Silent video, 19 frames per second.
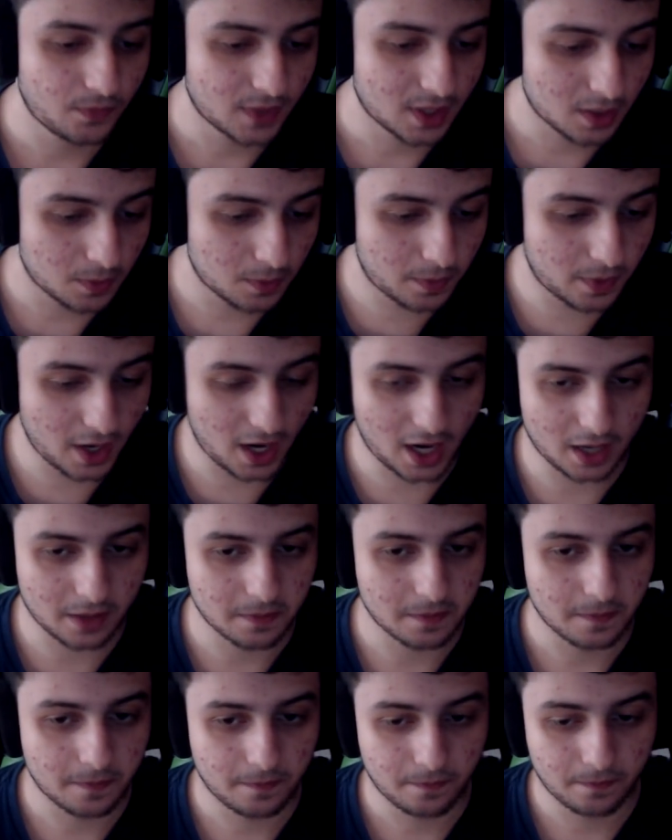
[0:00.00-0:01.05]
But
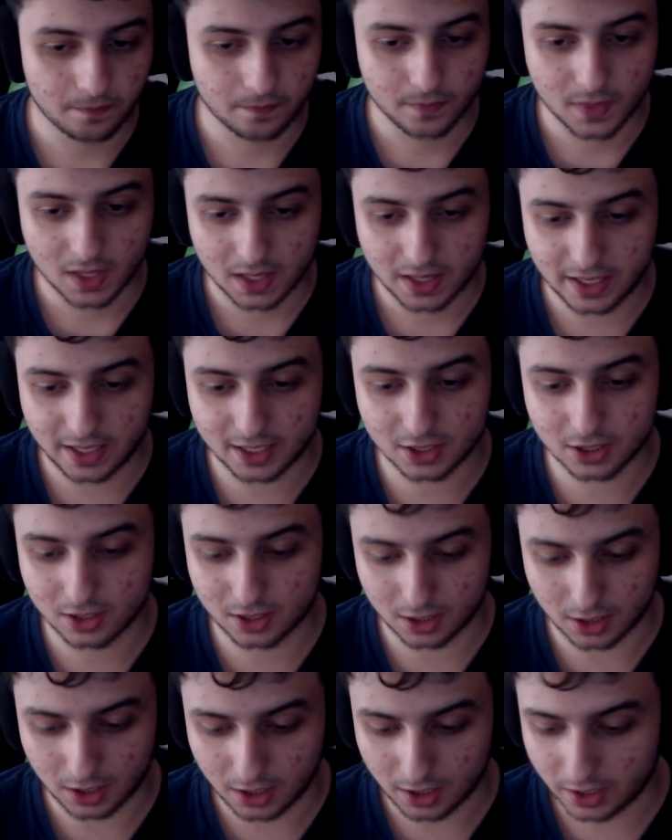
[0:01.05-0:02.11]

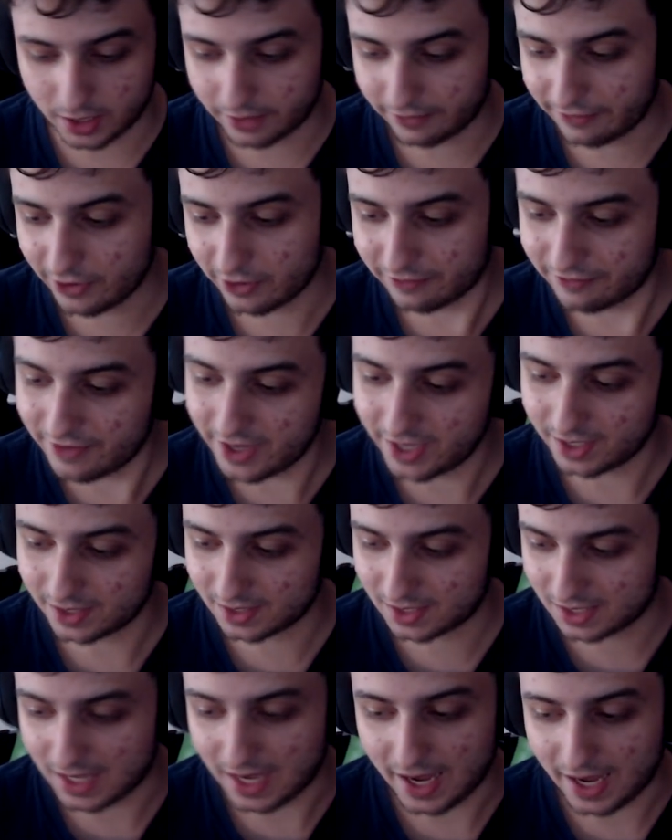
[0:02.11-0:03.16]
there's a few things
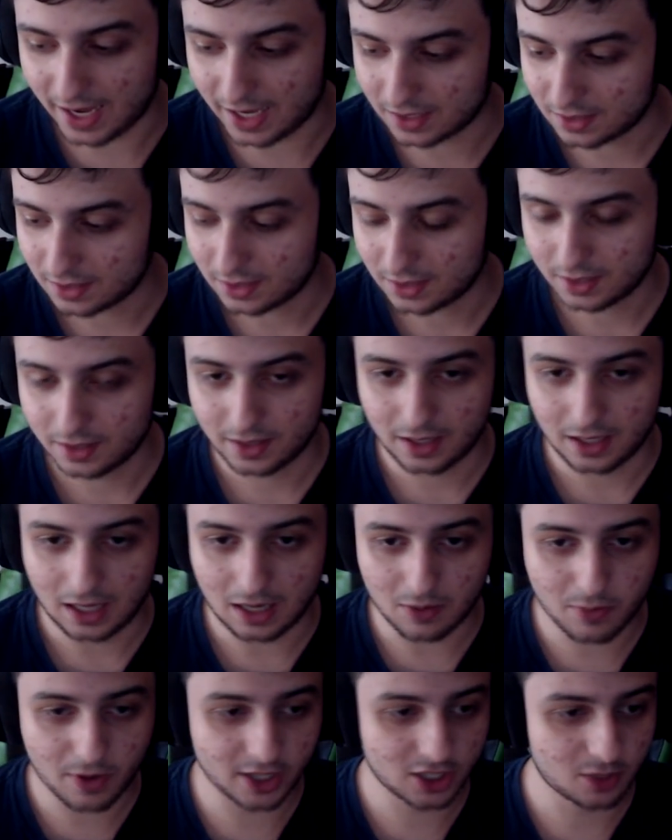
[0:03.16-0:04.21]
that a
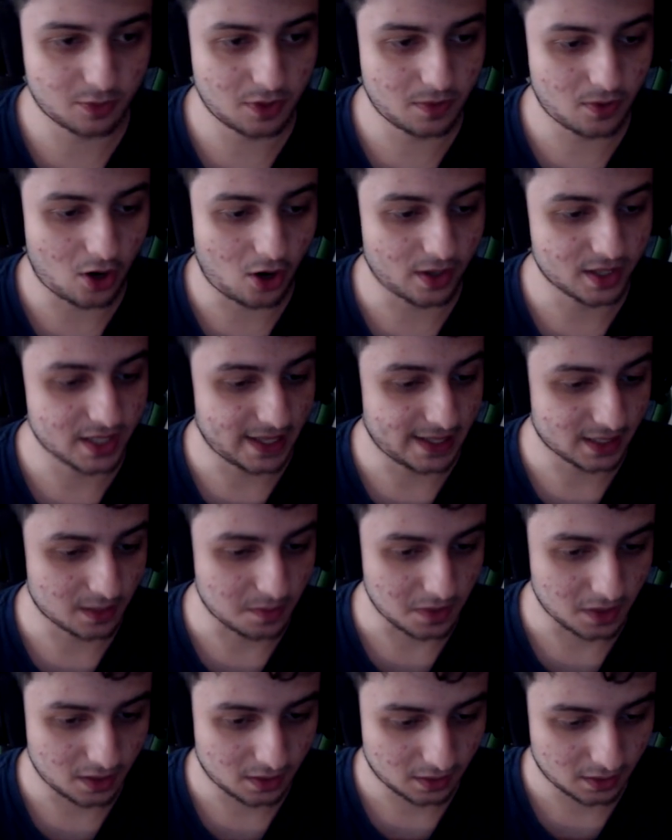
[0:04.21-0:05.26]
bunch of people always ask
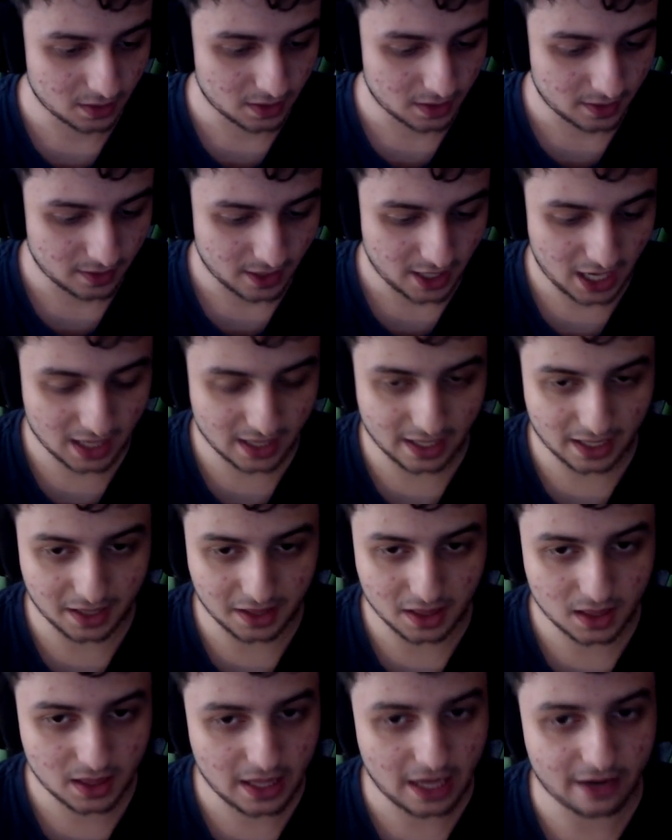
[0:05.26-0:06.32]
me, and I
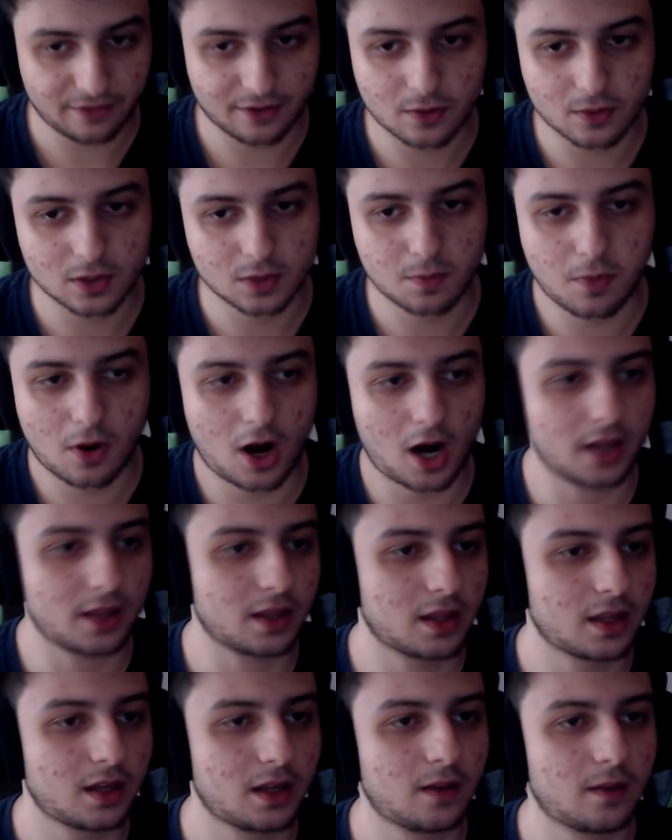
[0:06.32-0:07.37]
never respond.
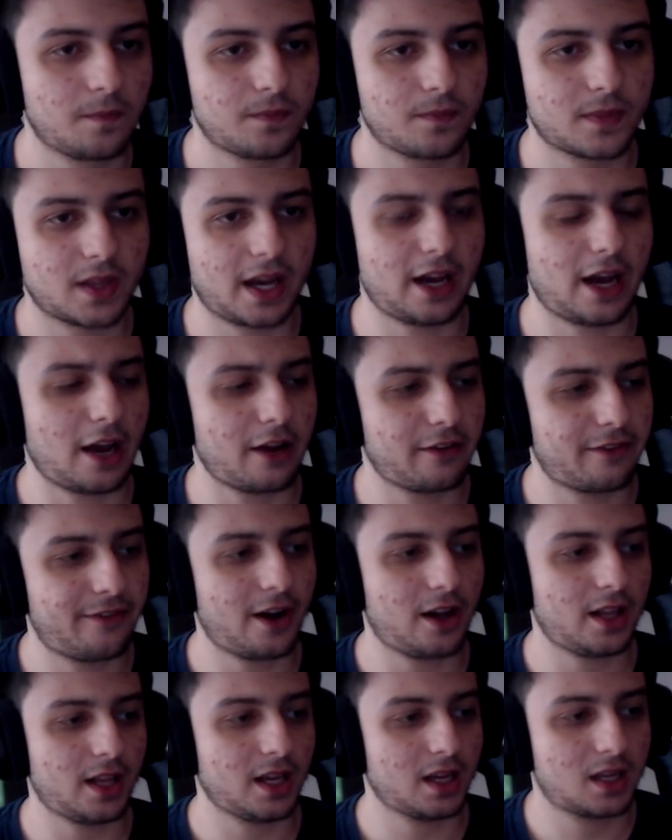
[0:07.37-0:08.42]
I
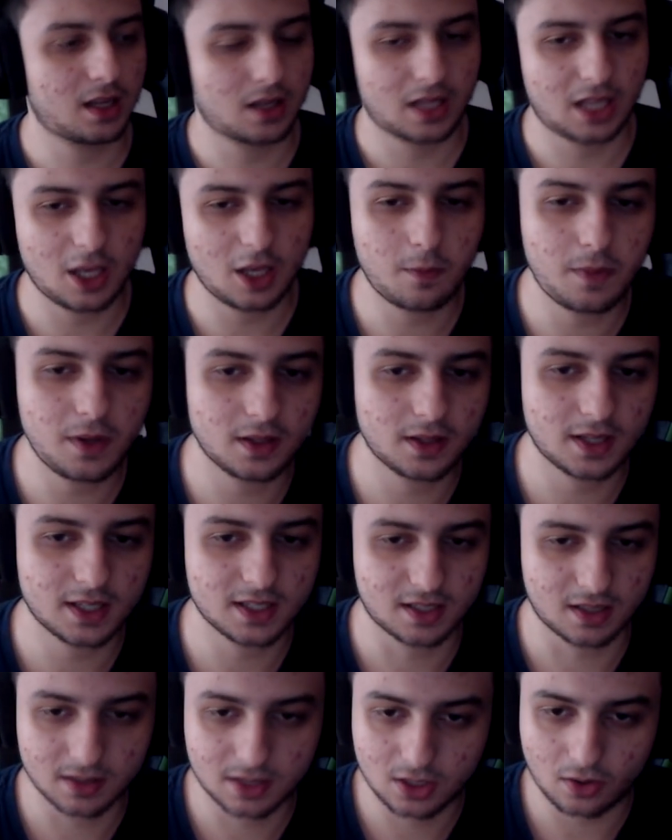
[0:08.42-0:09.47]
felt like keeping this
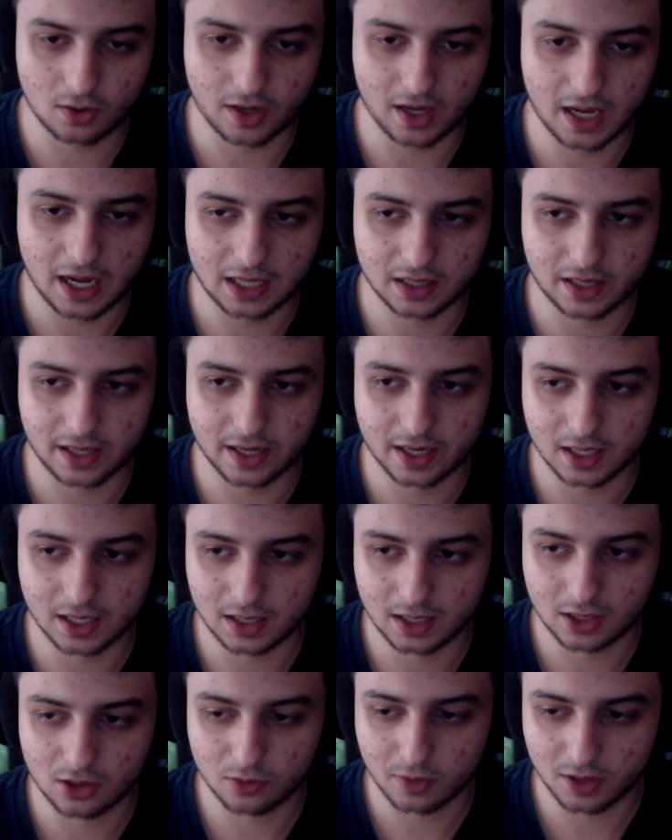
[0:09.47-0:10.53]
until I had like a
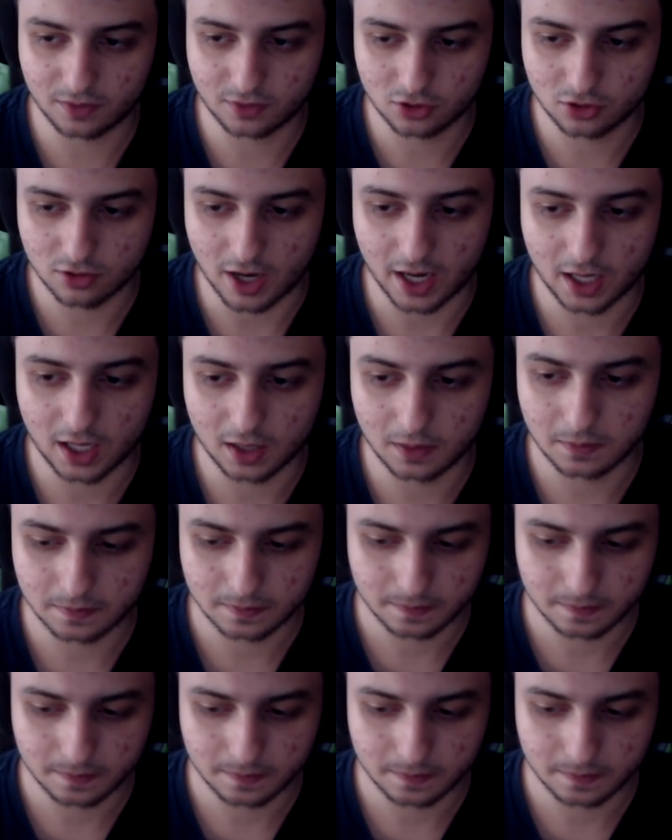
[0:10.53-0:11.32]
little bit of tracking,